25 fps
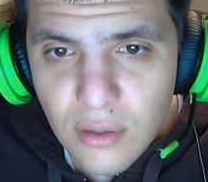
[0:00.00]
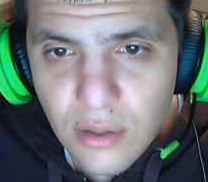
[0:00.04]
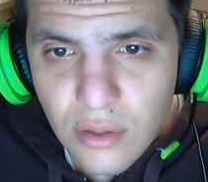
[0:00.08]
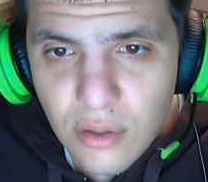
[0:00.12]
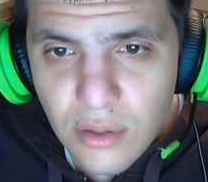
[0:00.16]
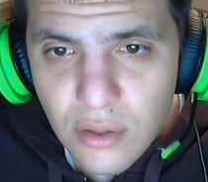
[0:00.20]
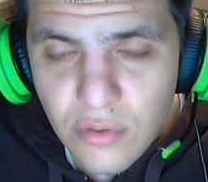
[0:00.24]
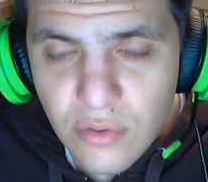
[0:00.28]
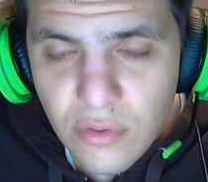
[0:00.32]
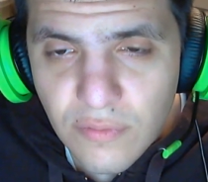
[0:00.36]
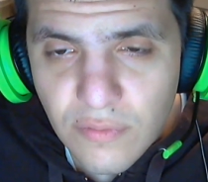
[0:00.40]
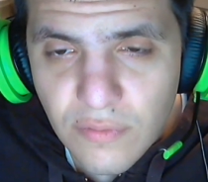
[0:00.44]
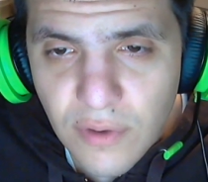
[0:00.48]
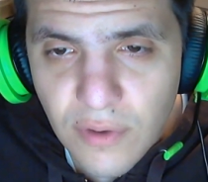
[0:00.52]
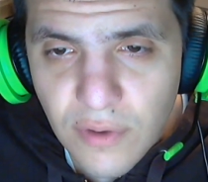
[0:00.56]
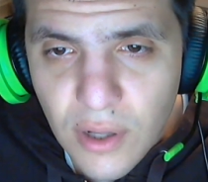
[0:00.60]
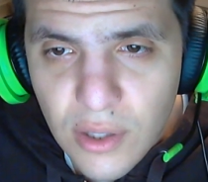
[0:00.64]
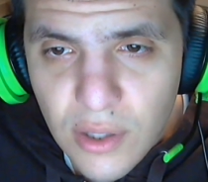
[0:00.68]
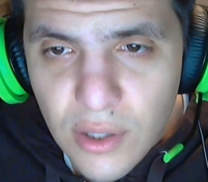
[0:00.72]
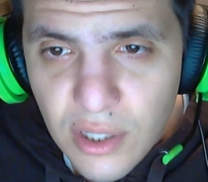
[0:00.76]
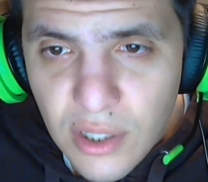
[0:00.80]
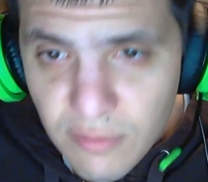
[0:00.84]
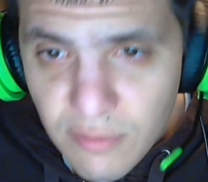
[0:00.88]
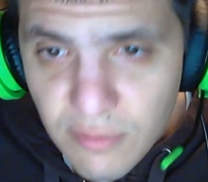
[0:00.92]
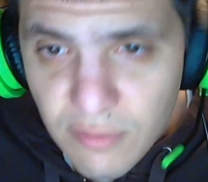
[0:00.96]
Use the
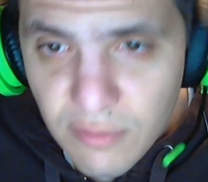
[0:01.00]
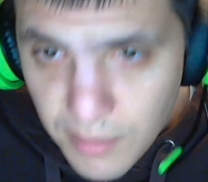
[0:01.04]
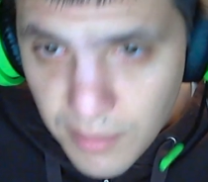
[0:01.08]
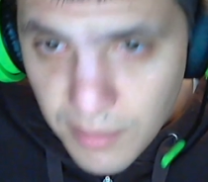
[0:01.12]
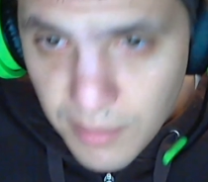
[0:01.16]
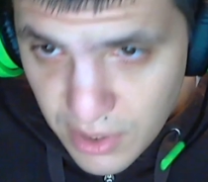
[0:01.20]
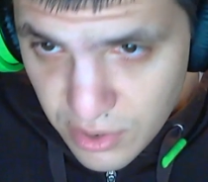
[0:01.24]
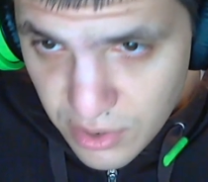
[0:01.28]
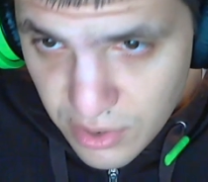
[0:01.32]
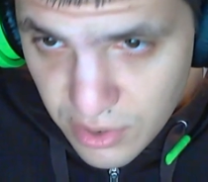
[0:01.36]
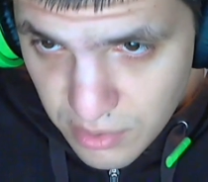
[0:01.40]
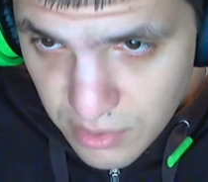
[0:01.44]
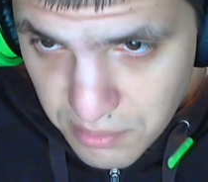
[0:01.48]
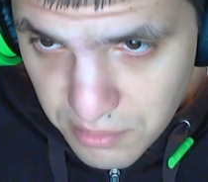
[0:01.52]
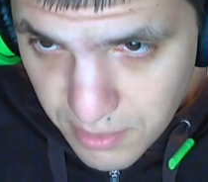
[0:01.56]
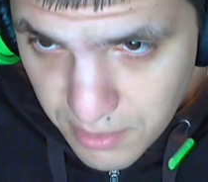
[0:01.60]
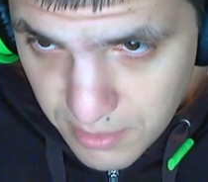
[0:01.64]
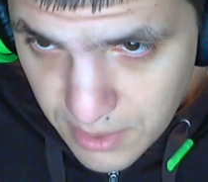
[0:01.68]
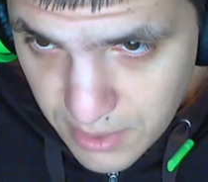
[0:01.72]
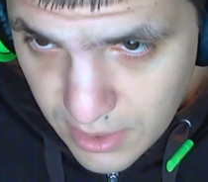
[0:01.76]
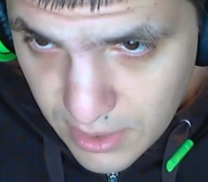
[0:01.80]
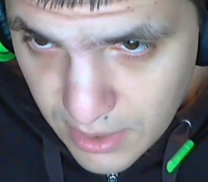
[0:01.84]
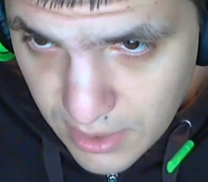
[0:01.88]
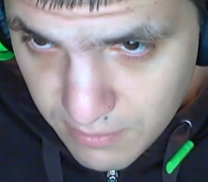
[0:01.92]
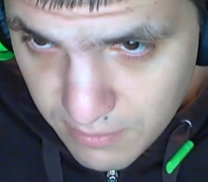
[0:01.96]
following information.
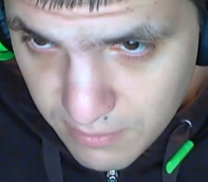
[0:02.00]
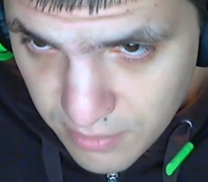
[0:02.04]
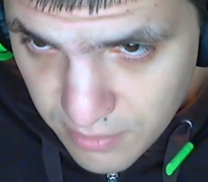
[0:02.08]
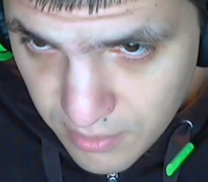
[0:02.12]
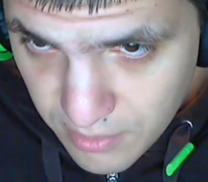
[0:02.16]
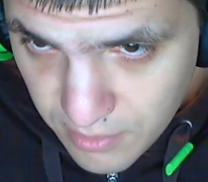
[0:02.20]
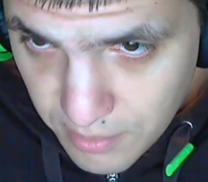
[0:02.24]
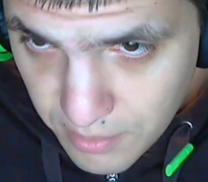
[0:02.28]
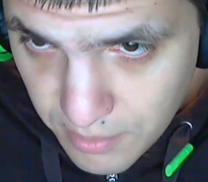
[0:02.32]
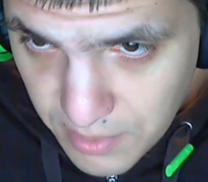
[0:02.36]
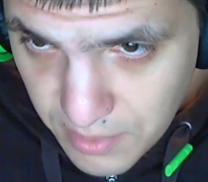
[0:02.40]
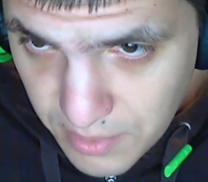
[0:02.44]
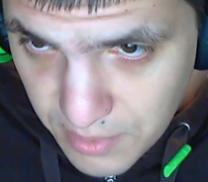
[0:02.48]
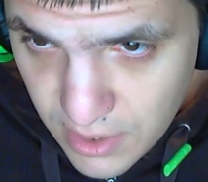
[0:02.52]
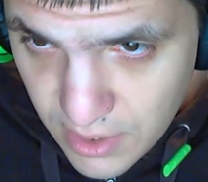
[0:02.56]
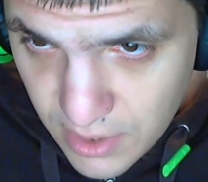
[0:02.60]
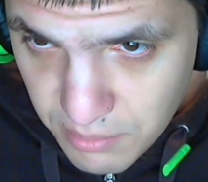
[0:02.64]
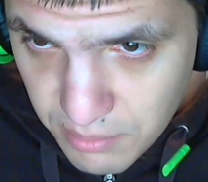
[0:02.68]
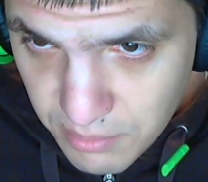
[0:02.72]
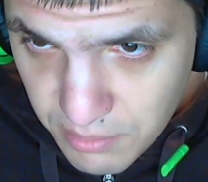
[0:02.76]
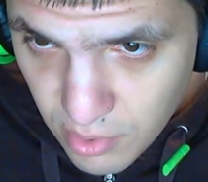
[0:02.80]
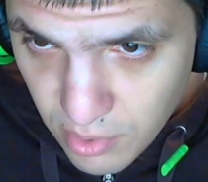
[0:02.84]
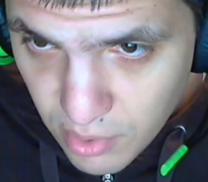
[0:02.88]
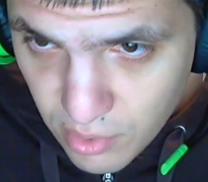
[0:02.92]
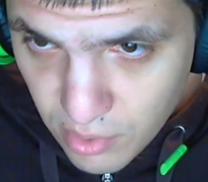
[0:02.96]
Public
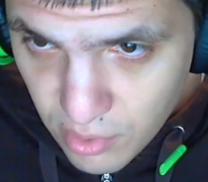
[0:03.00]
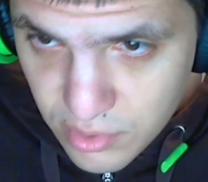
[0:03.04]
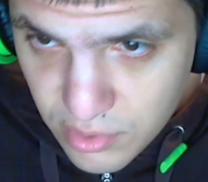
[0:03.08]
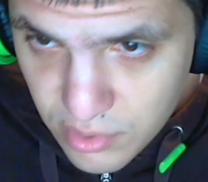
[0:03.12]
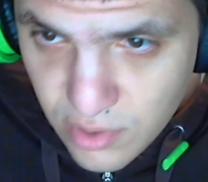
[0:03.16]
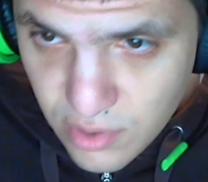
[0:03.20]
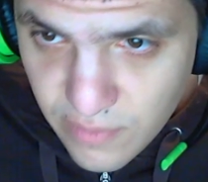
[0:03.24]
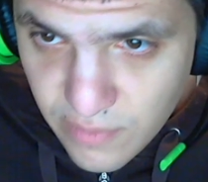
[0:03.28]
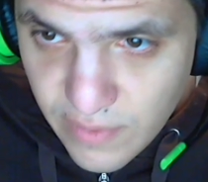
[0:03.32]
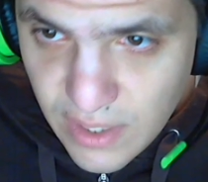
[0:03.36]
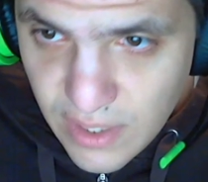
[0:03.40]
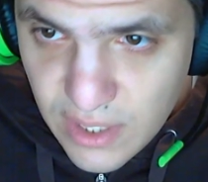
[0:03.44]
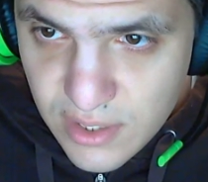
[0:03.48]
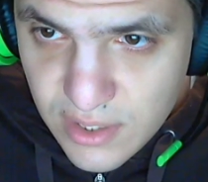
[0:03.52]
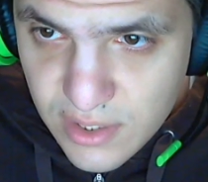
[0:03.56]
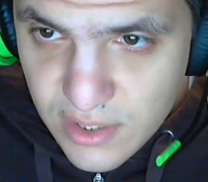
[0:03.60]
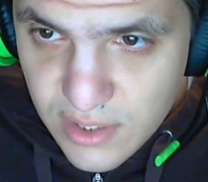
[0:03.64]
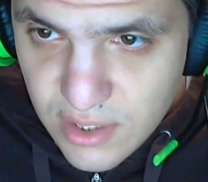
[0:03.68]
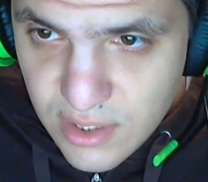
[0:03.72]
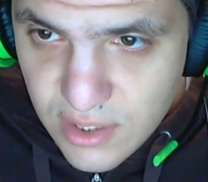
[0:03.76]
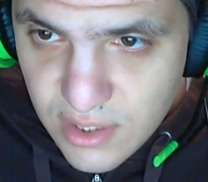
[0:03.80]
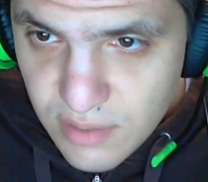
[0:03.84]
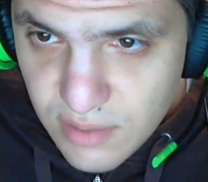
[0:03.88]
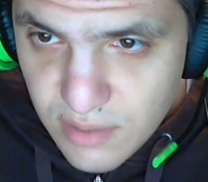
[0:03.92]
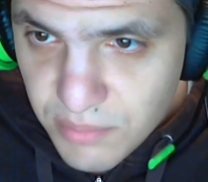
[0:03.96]
opinion poll surveyed a
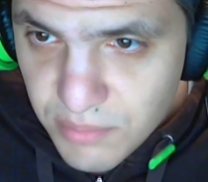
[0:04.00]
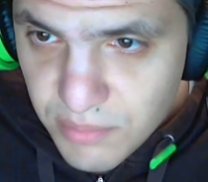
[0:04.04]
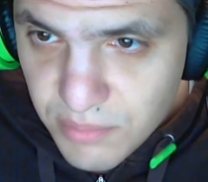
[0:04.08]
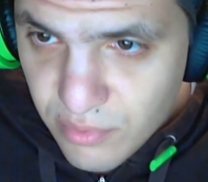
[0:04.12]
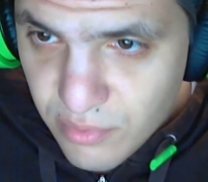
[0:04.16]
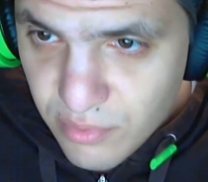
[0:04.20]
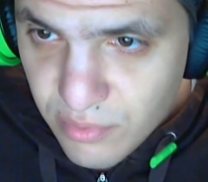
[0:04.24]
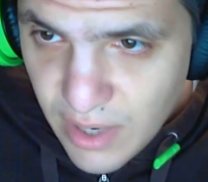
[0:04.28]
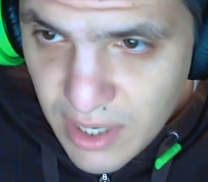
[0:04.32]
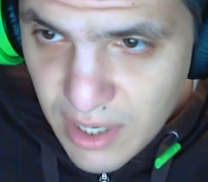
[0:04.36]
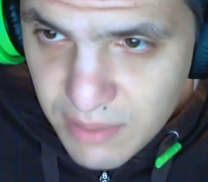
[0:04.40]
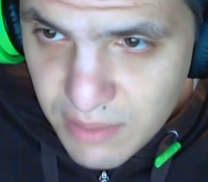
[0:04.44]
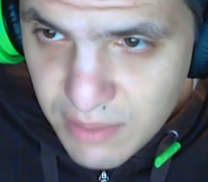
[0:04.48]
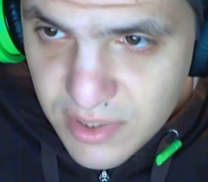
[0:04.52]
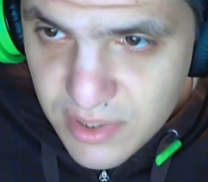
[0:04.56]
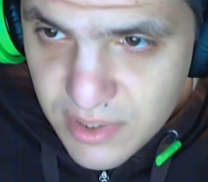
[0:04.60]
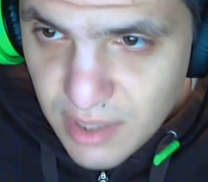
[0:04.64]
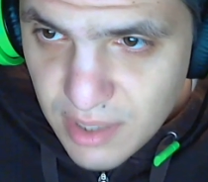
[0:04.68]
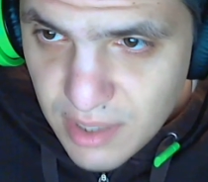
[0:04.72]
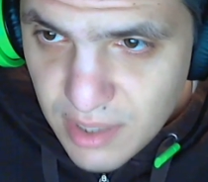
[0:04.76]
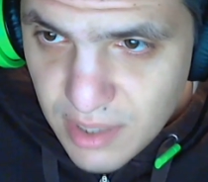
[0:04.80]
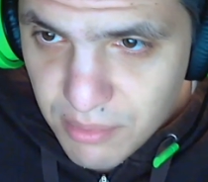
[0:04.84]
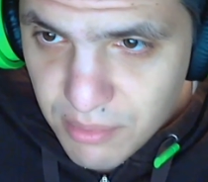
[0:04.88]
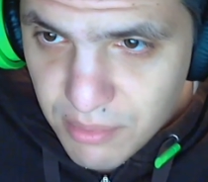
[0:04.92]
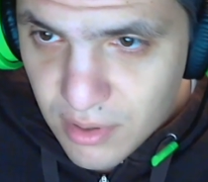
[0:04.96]
simple random
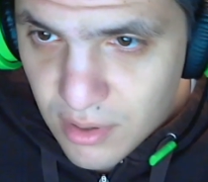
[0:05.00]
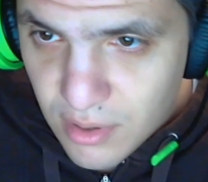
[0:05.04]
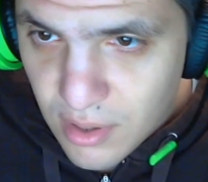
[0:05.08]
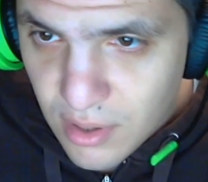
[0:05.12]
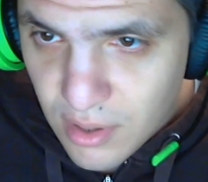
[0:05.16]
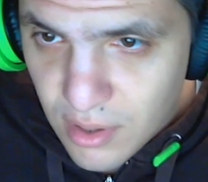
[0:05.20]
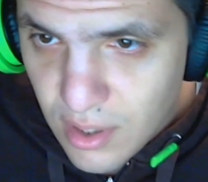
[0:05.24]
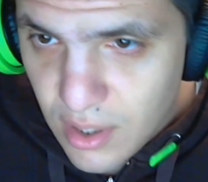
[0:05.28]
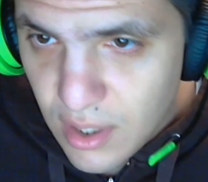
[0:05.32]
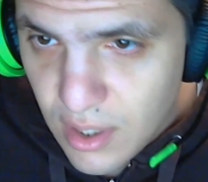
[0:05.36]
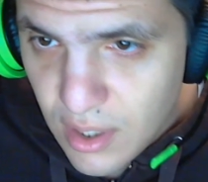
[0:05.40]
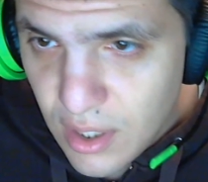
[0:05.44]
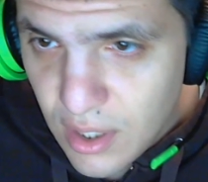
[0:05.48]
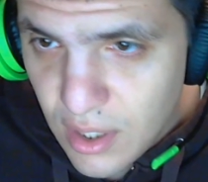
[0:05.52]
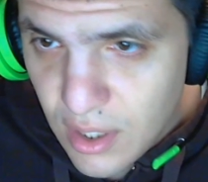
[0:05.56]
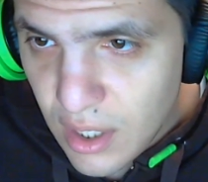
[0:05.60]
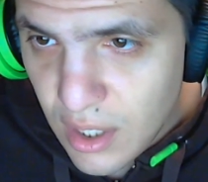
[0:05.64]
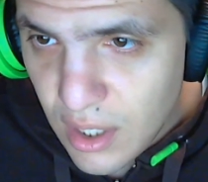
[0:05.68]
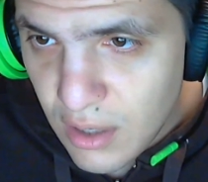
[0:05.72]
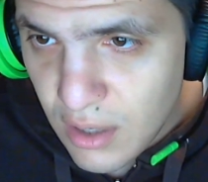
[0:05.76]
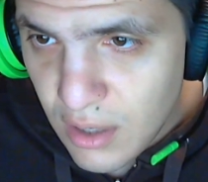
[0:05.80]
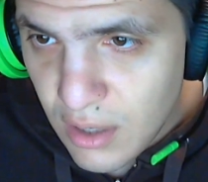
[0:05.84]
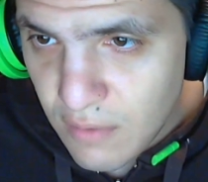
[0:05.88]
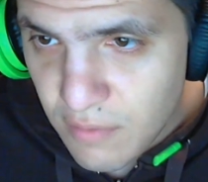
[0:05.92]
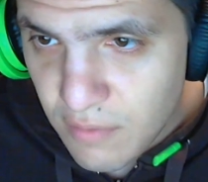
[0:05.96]
sample
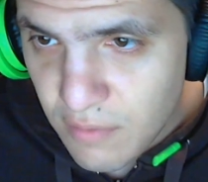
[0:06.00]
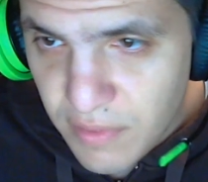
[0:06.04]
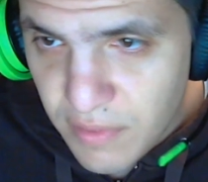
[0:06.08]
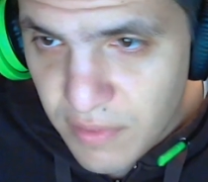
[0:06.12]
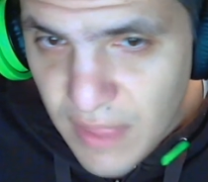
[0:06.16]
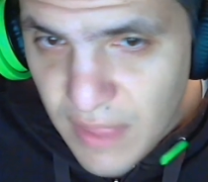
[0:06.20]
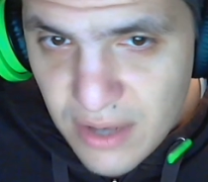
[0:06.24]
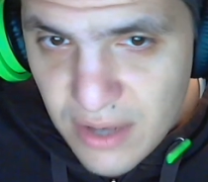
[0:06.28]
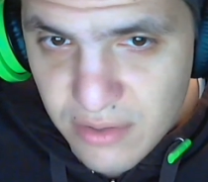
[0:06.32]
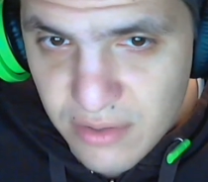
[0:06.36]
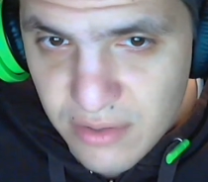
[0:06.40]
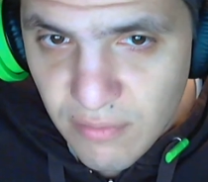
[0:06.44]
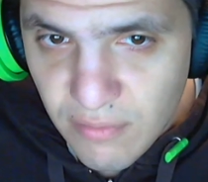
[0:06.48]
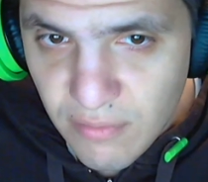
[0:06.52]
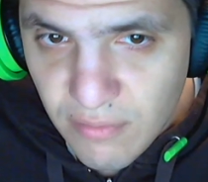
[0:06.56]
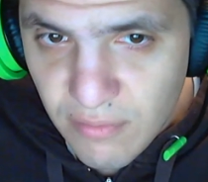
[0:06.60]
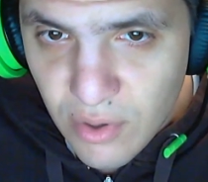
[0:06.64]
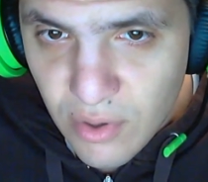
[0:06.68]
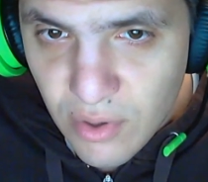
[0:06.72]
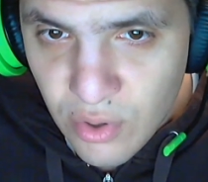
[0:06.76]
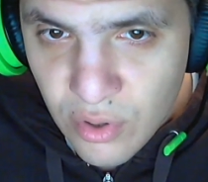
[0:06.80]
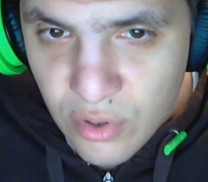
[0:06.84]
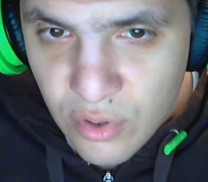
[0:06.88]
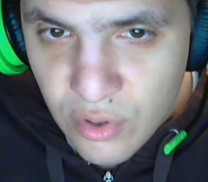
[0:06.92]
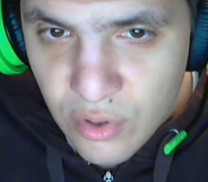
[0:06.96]
of 1,000
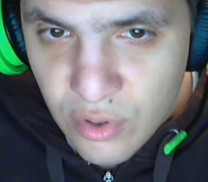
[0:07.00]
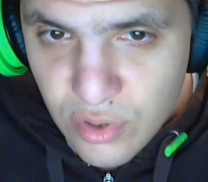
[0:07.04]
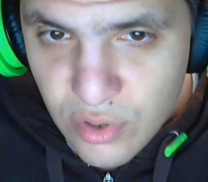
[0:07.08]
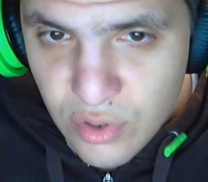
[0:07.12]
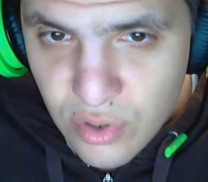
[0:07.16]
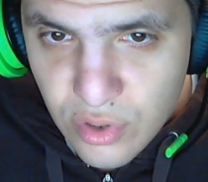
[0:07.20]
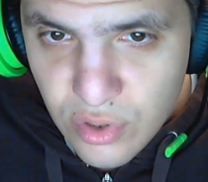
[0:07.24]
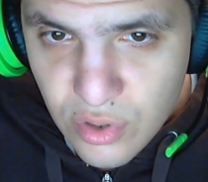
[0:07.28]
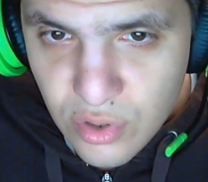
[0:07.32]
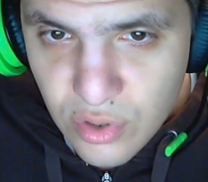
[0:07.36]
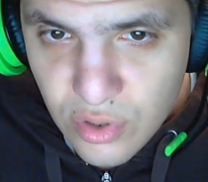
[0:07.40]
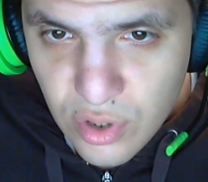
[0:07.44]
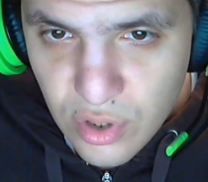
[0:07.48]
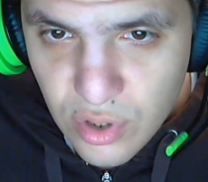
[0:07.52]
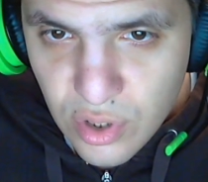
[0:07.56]
voters,